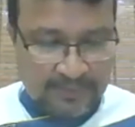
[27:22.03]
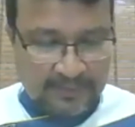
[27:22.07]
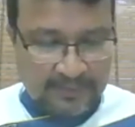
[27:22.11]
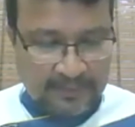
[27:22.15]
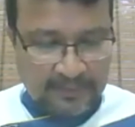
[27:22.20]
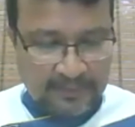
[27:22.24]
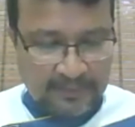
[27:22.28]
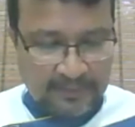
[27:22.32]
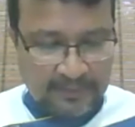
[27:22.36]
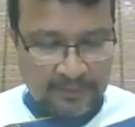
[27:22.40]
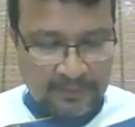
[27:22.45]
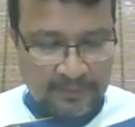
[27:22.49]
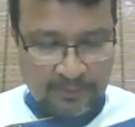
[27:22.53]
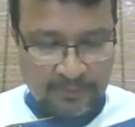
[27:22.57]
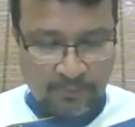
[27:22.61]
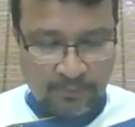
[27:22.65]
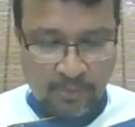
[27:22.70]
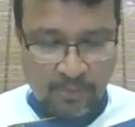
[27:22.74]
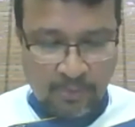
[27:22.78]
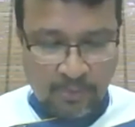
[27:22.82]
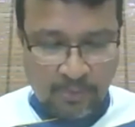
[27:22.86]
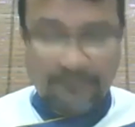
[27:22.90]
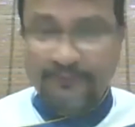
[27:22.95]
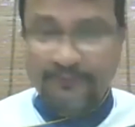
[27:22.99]
I'll go
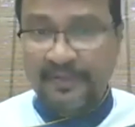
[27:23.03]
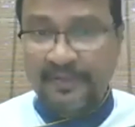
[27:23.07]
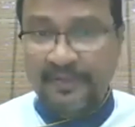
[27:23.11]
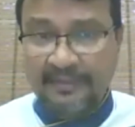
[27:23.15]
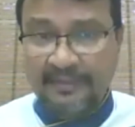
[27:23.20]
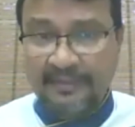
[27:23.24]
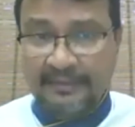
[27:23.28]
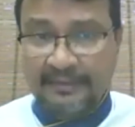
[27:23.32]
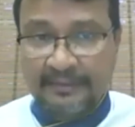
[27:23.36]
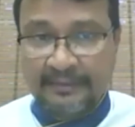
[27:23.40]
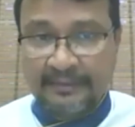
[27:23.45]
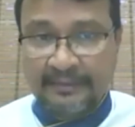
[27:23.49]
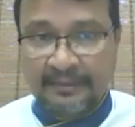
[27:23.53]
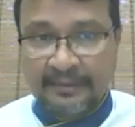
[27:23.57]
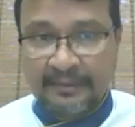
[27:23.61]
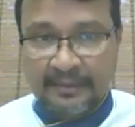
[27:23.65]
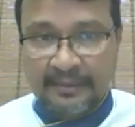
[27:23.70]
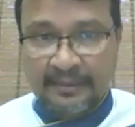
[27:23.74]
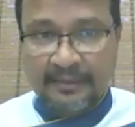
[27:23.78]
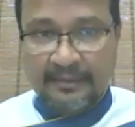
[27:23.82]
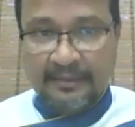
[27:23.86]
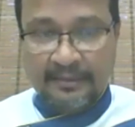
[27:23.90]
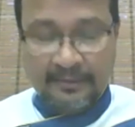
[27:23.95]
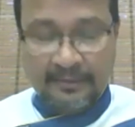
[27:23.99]
on with the
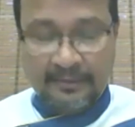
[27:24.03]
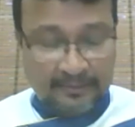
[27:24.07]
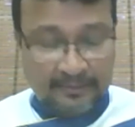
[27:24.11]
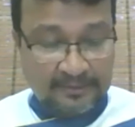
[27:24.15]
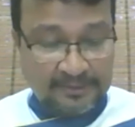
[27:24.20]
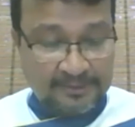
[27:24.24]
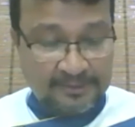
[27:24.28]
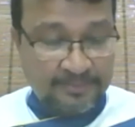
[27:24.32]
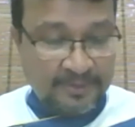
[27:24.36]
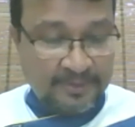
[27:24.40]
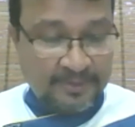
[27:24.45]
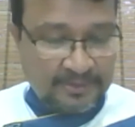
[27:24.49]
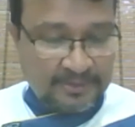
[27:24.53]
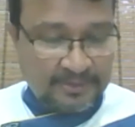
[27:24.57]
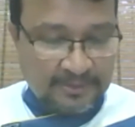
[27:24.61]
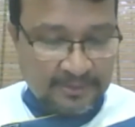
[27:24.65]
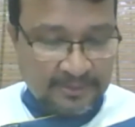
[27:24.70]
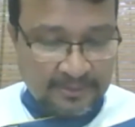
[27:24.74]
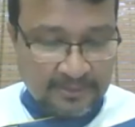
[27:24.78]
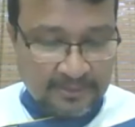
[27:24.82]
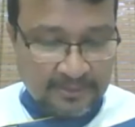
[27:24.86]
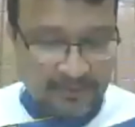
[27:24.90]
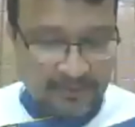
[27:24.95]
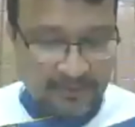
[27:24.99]
Christmas
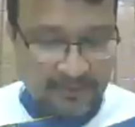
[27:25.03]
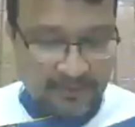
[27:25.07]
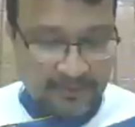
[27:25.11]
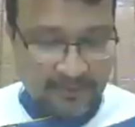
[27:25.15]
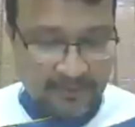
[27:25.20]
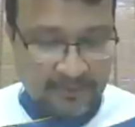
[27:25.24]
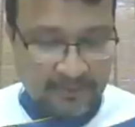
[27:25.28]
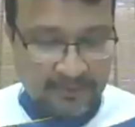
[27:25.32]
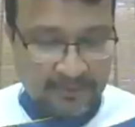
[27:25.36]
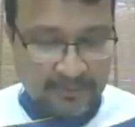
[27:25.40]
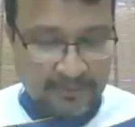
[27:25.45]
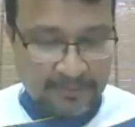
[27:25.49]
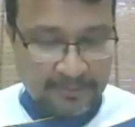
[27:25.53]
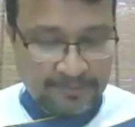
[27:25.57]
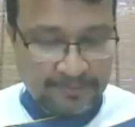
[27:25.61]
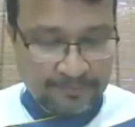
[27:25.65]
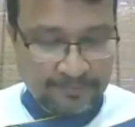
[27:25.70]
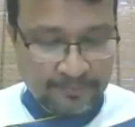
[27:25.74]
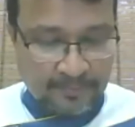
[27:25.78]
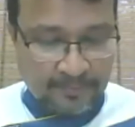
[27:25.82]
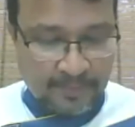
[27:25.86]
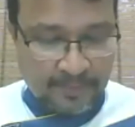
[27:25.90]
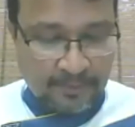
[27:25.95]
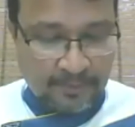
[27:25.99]

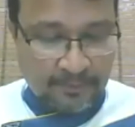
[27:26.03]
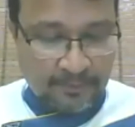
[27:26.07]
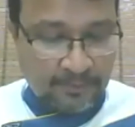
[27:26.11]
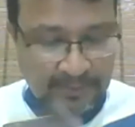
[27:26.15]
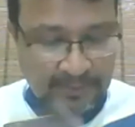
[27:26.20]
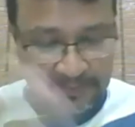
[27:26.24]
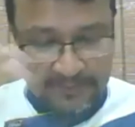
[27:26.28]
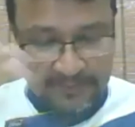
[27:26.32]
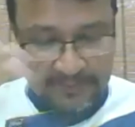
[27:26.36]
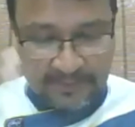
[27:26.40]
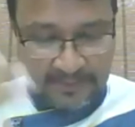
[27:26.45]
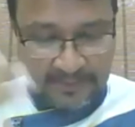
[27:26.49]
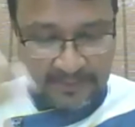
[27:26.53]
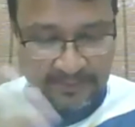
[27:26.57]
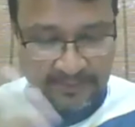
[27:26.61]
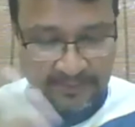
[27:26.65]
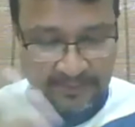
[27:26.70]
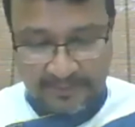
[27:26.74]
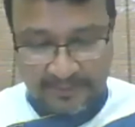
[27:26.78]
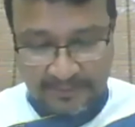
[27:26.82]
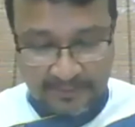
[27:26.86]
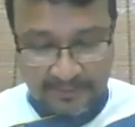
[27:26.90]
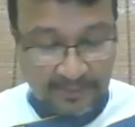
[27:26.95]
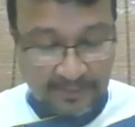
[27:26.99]
goodies and
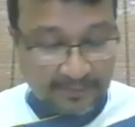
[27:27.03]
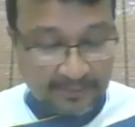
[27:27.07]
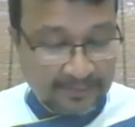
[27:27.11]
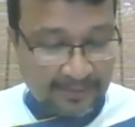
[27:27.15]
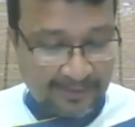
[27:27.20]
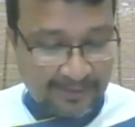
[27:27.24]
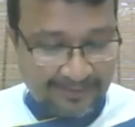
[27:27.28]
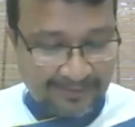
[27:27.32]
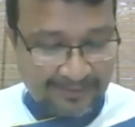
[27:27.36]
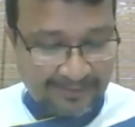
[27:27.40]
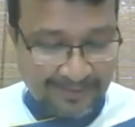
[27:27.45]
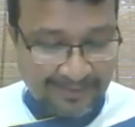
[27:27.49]
things like that.